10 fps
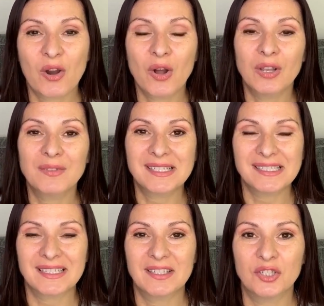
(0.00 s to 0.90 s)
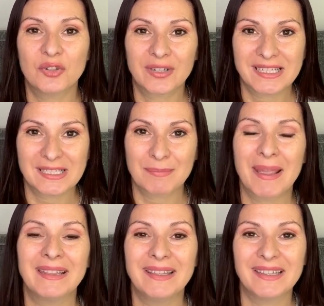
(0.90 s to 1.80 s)
all of a sudden you're
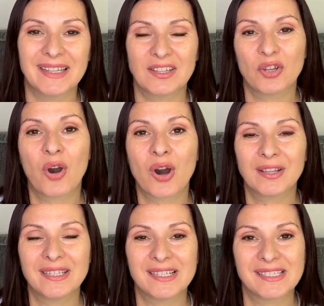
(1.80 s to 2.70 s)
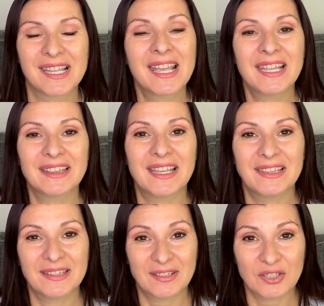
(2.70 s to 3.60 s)
expanding that audience that
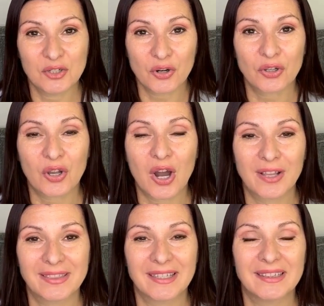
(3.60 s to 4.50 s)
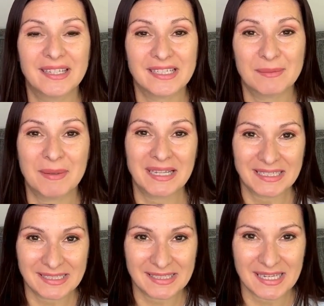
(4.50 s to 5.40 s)
your content is being
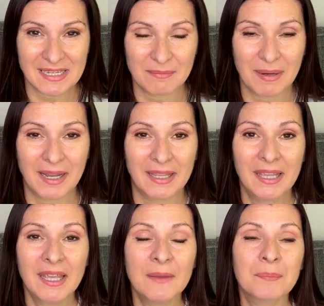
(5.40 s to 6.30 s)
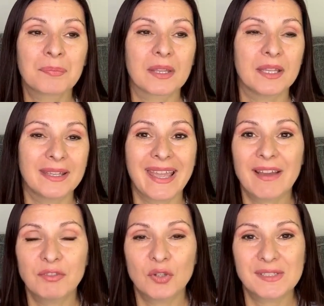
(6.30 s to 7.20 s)
seen by.
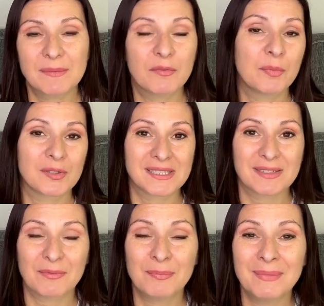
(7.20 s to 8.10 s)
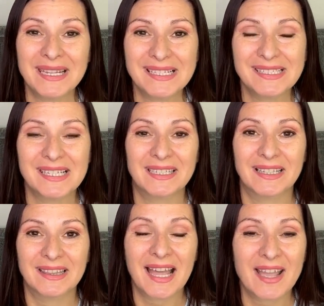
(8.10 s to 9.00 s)
Have those type of posts. Mix in
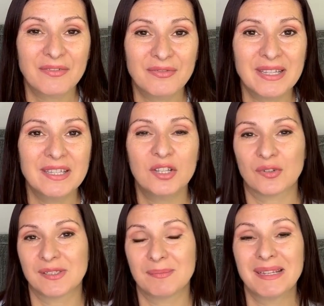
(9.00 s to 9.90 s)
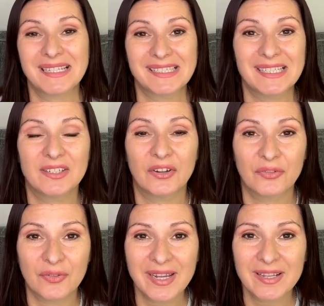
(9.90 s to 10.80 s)
live videos, mix in
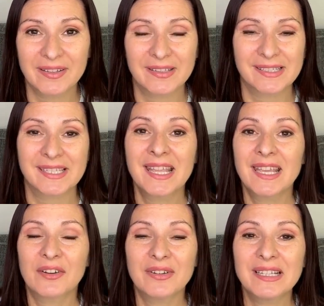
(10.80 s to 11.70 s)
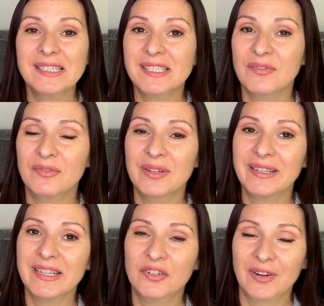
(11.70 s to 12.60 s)
reels. Reels are
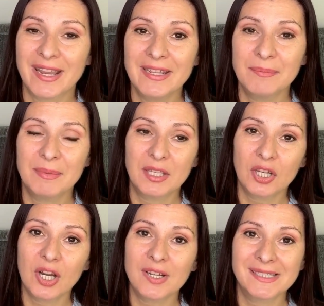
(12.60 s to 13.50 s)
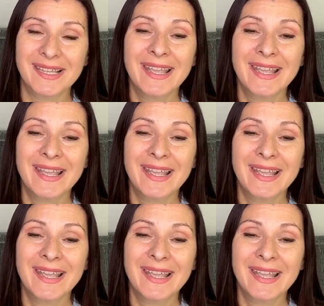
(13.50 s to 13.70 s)
really great because